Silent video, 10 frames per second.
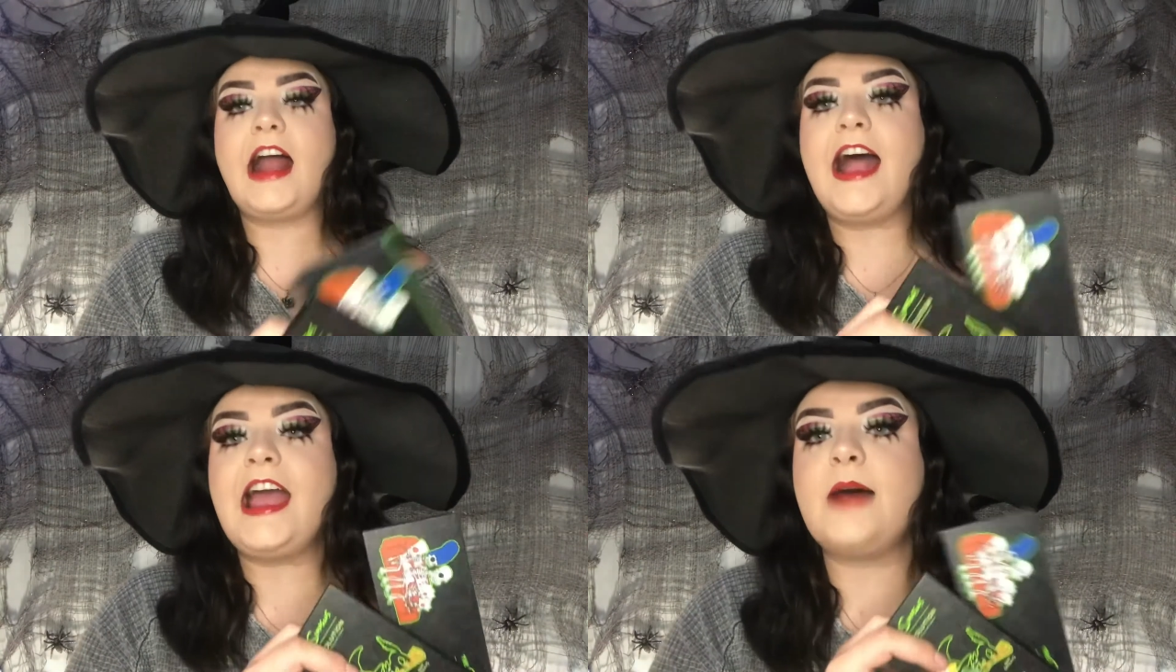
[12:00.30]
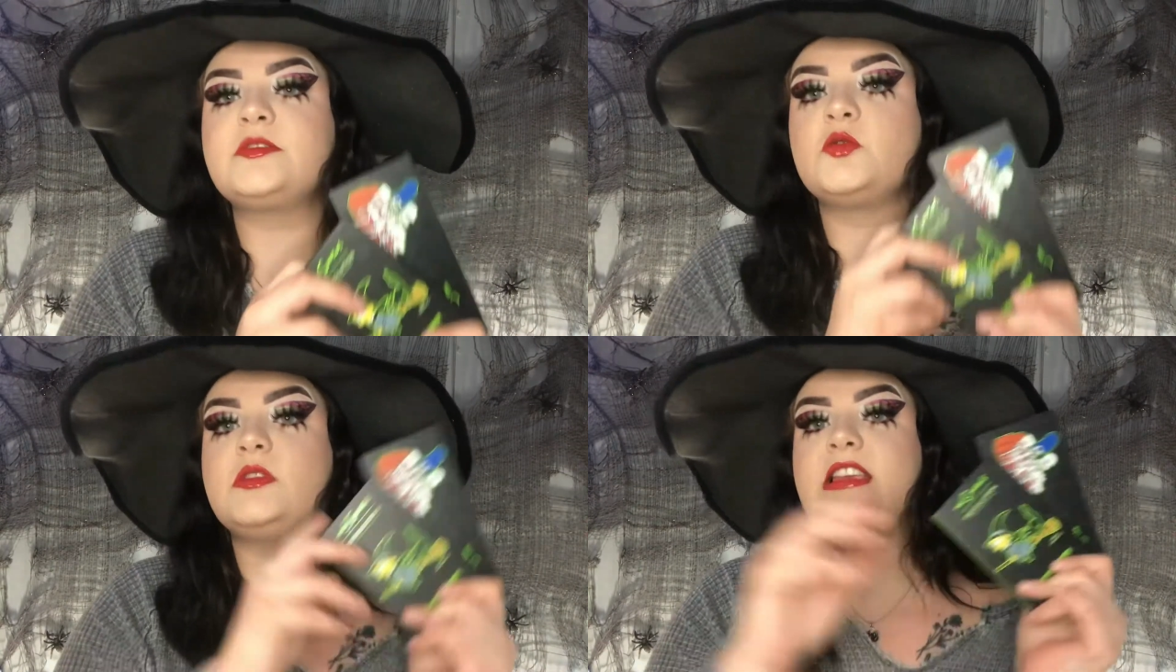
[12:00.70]
I
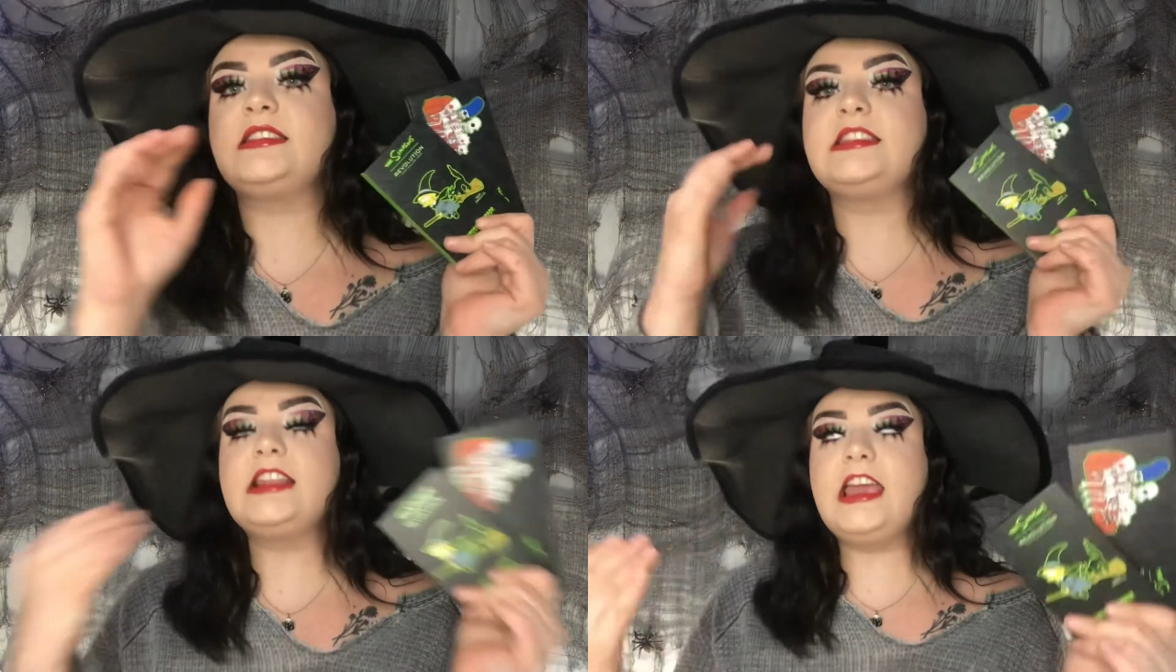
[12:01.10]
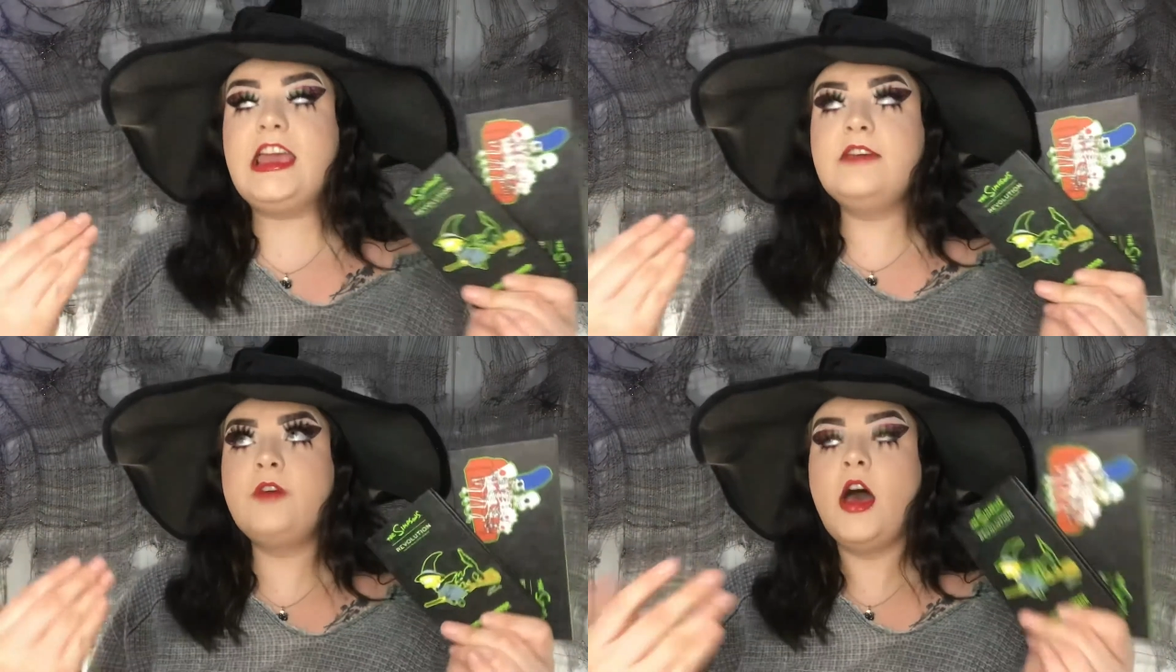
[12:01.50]
absolutely live
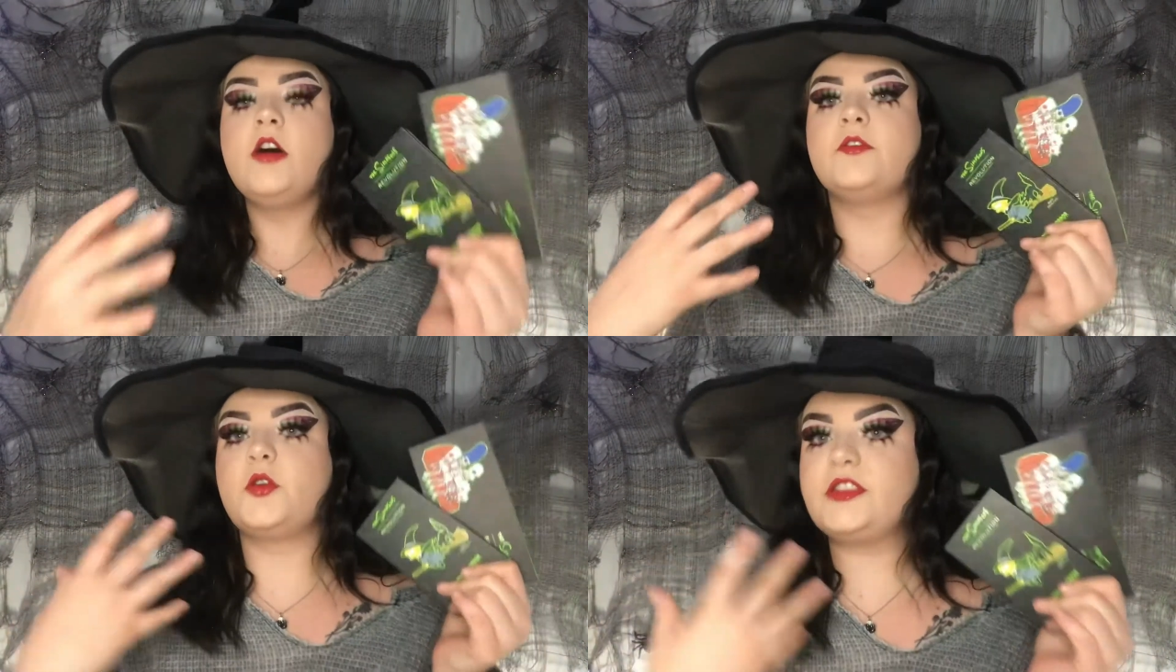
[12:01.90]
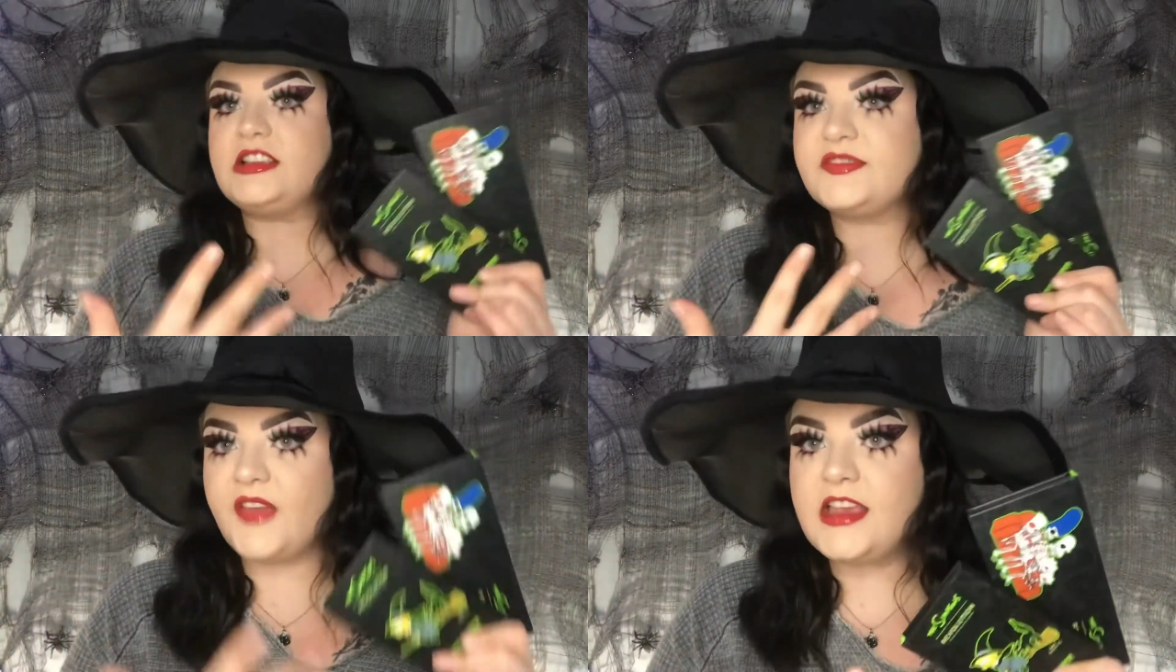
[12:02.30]
for
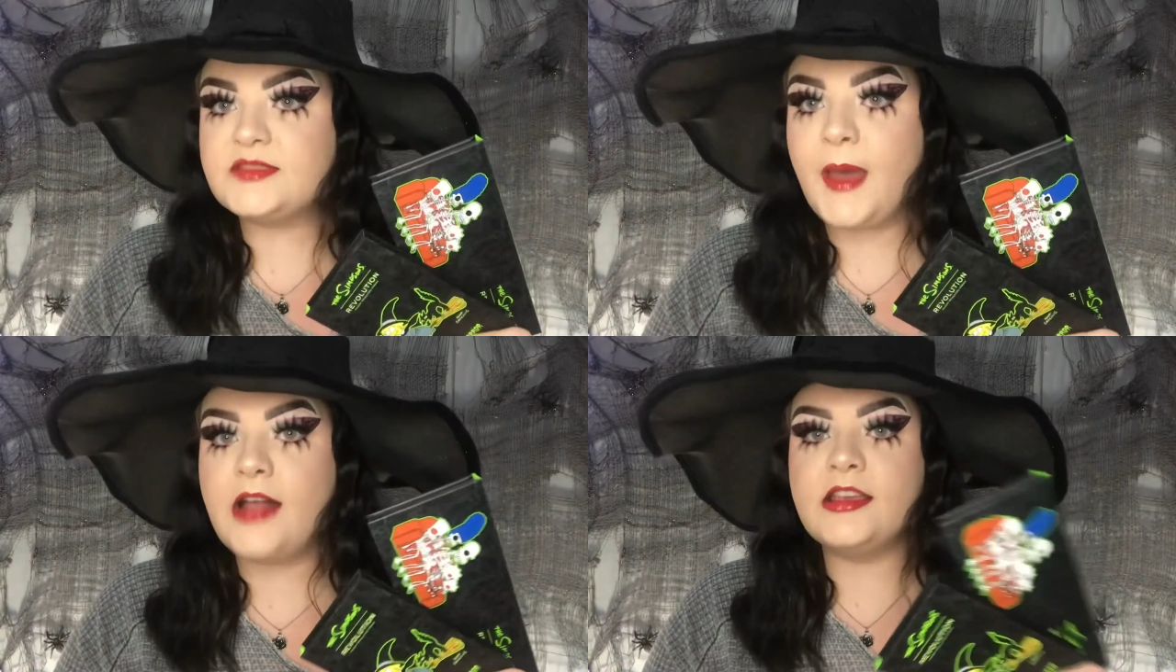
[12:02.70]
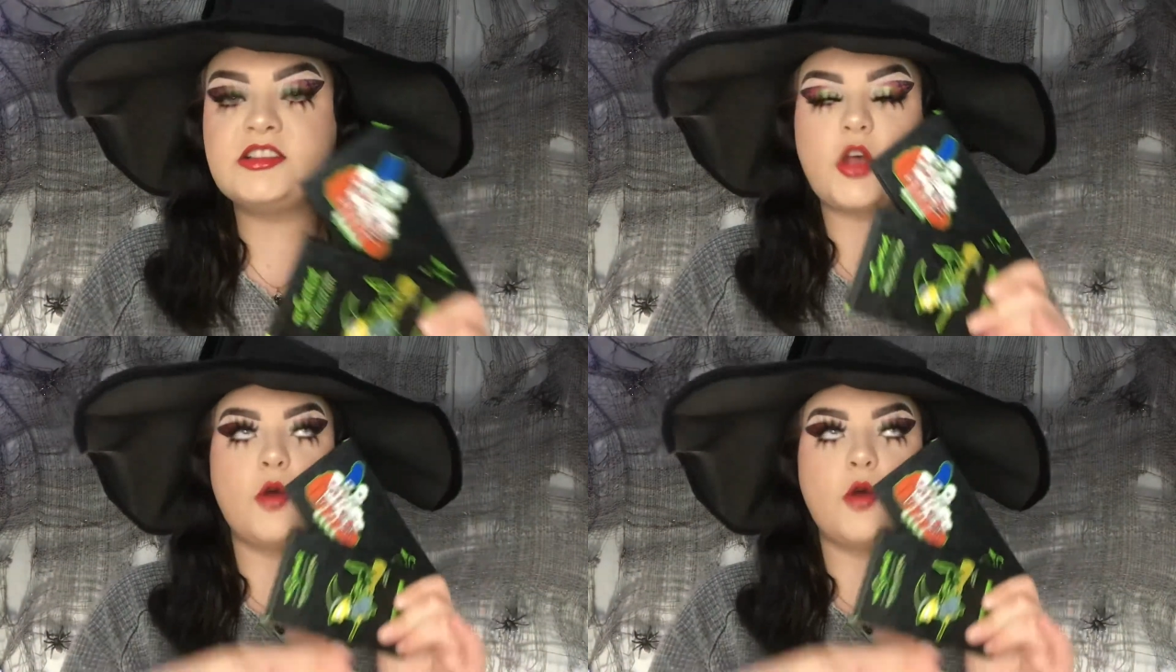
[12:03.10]
these face palettes.